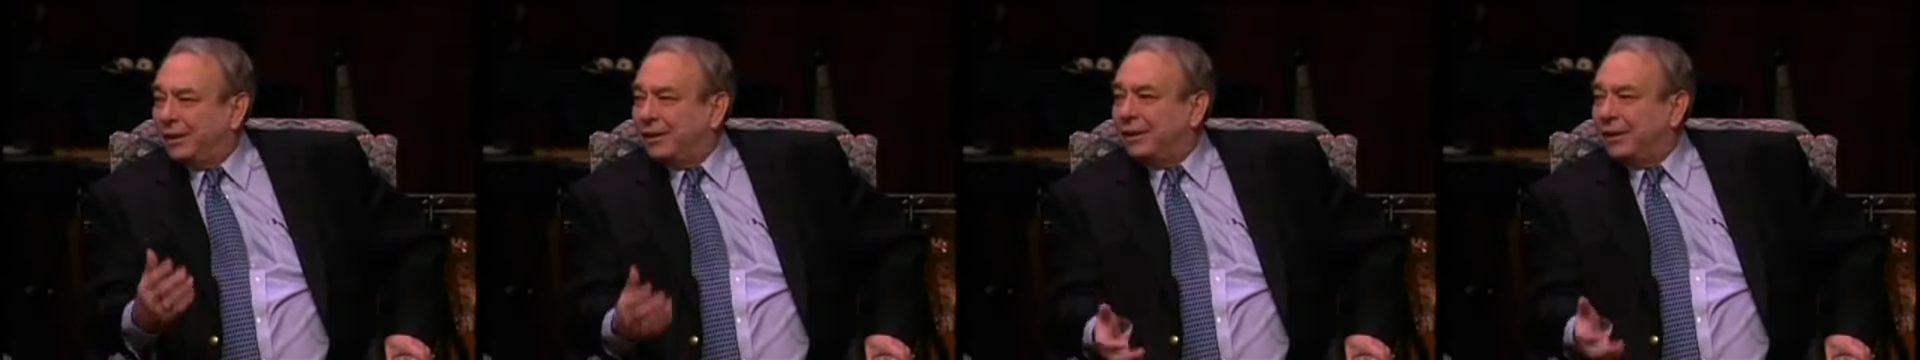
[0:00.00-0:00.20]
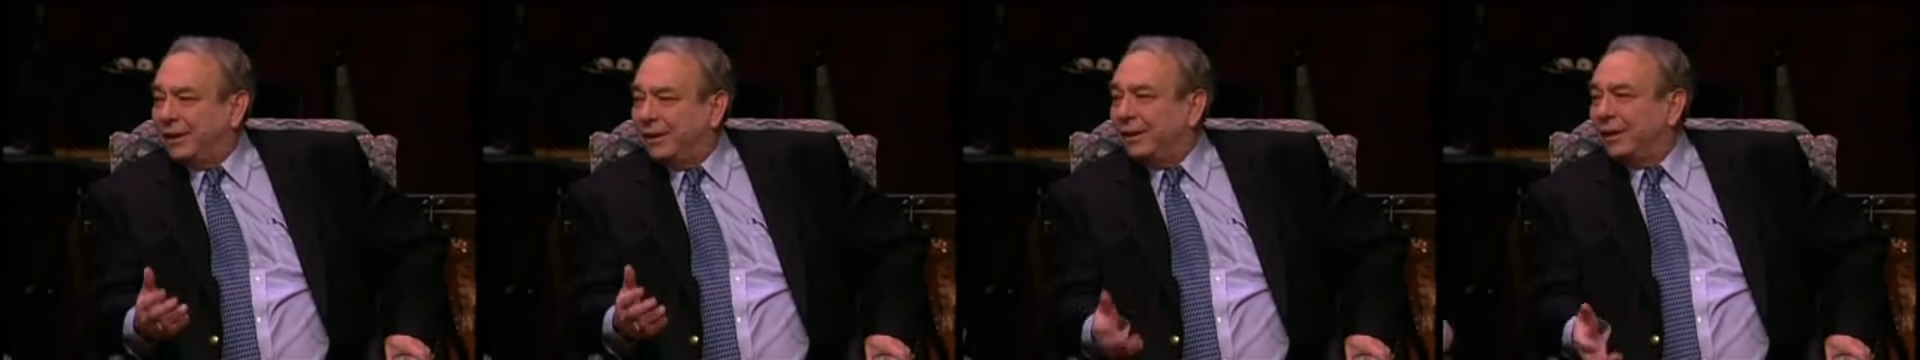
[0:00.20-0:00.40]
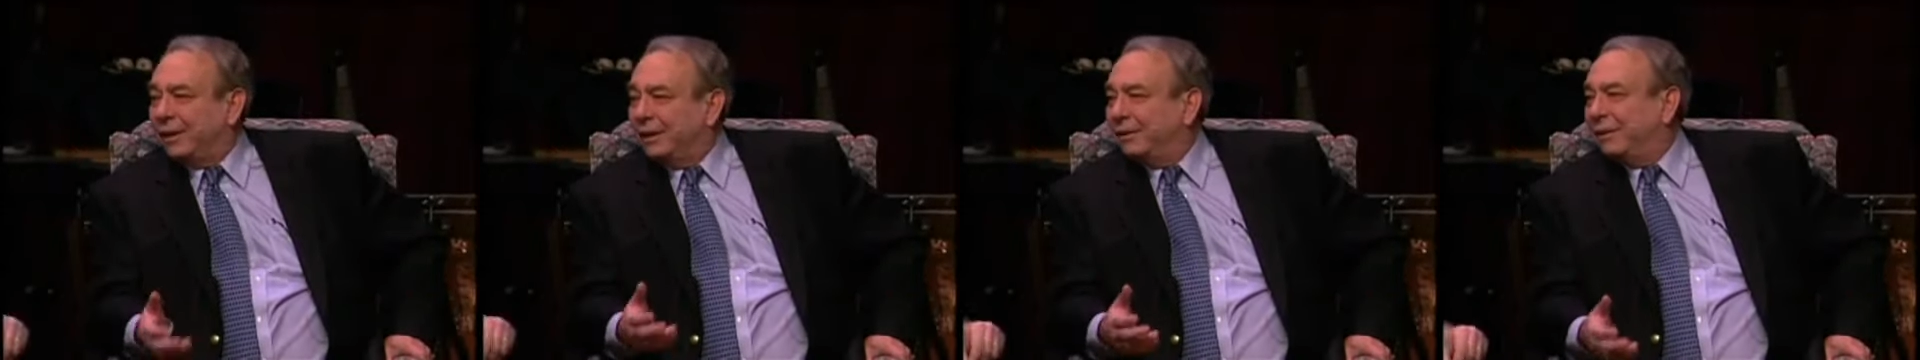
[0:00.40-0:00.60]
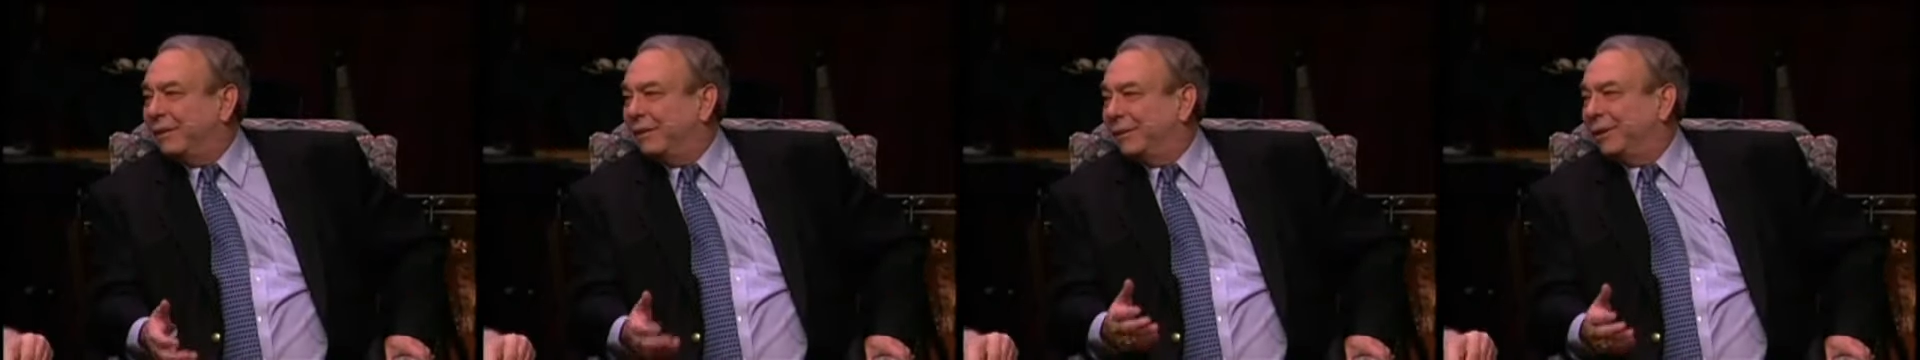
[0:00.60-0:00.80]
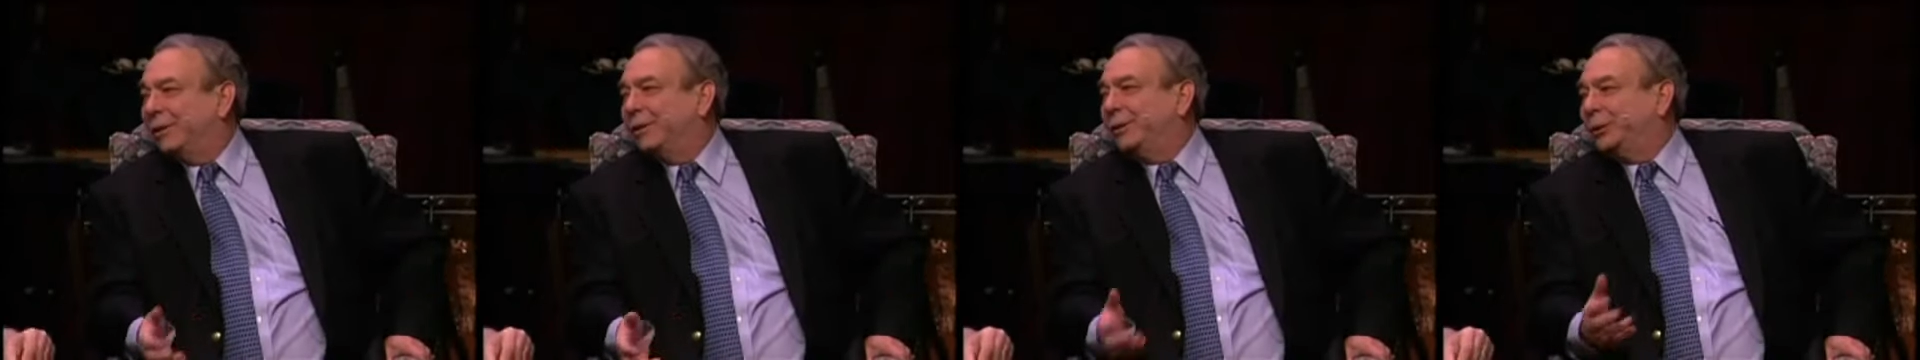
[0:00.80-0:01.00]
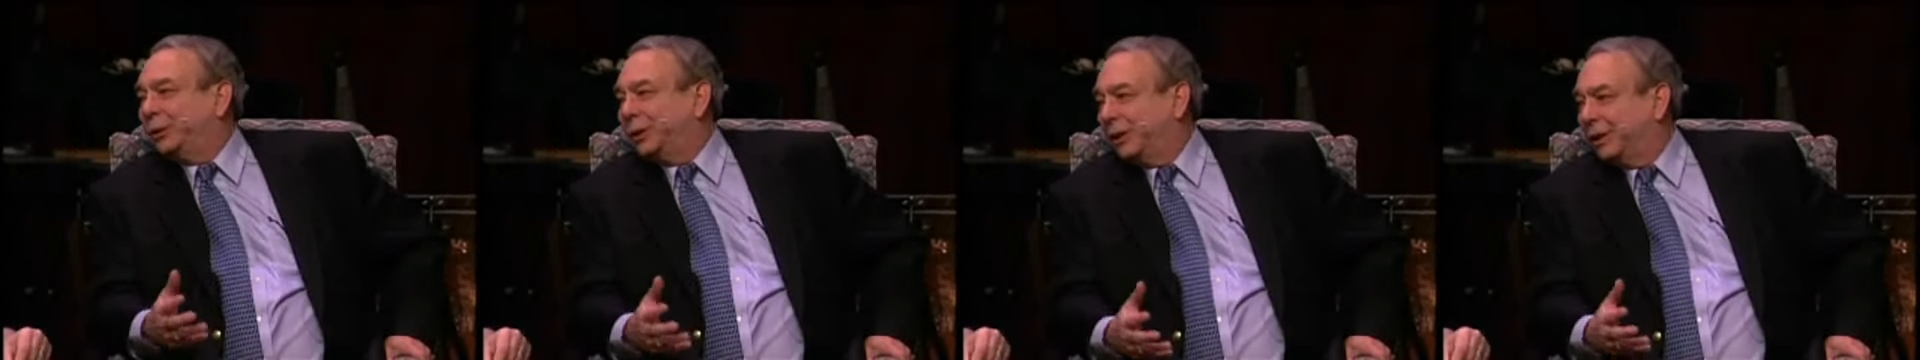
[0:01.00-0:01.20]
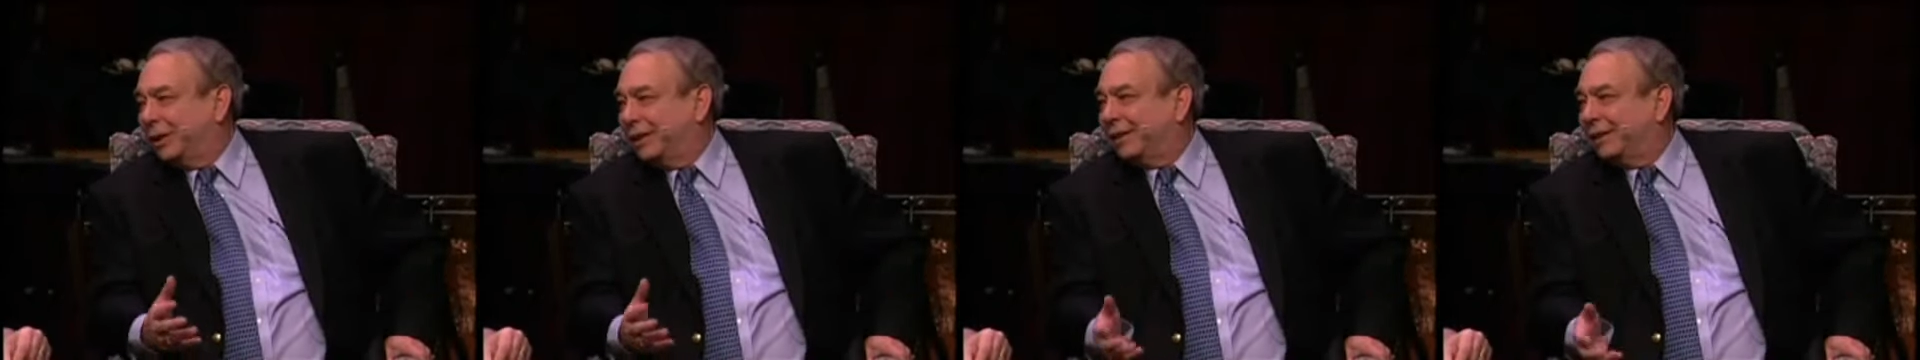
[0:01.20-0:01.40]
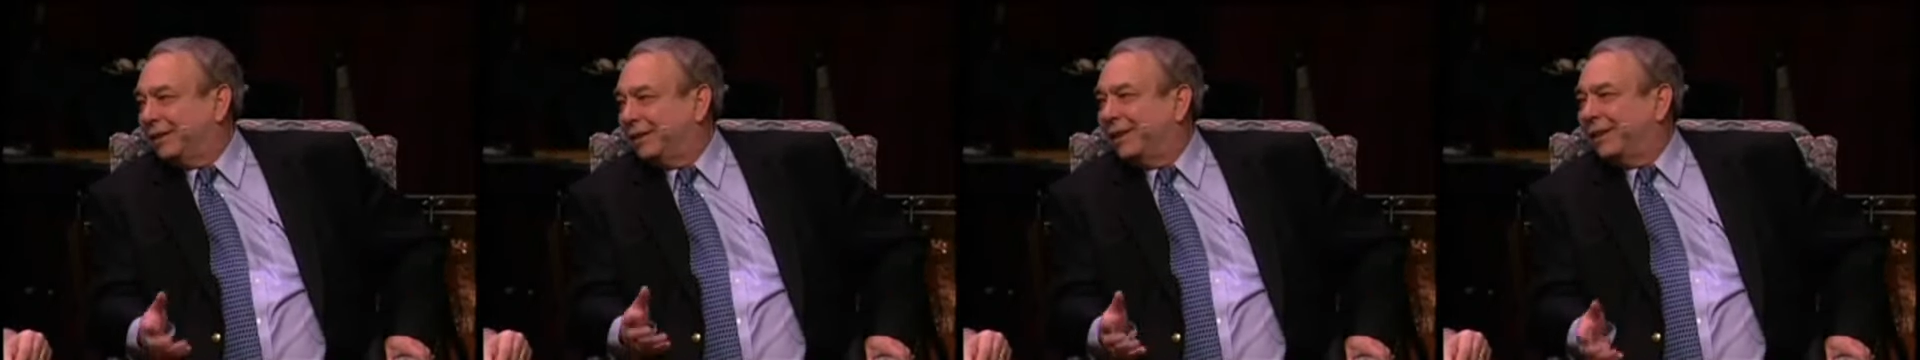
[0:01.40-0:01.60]
theory of evolution
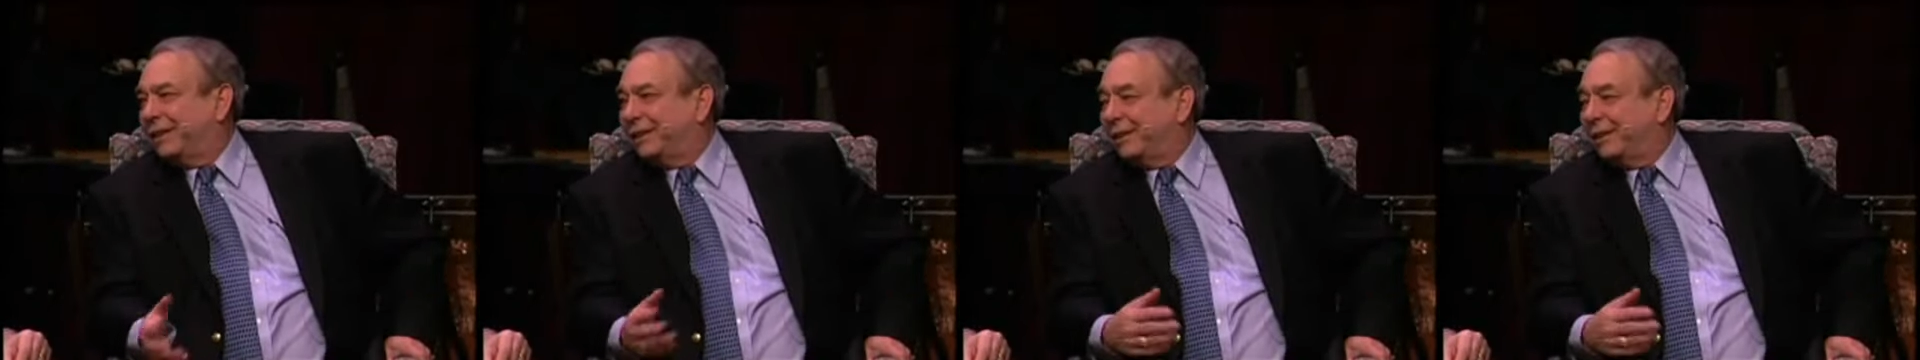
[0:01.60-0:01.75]
out there.